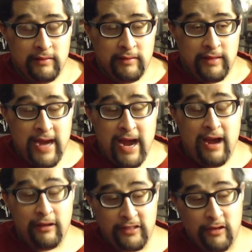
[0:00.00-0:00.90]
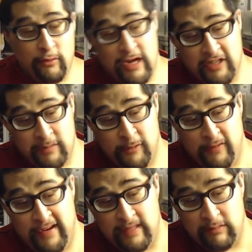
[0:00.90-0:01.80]
Yeah, I'll still watch his
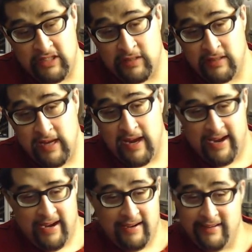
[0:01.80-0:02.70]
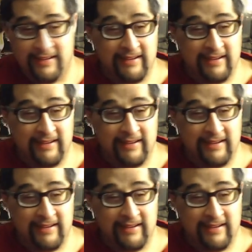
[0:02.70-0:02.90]
movies, I'm just saying.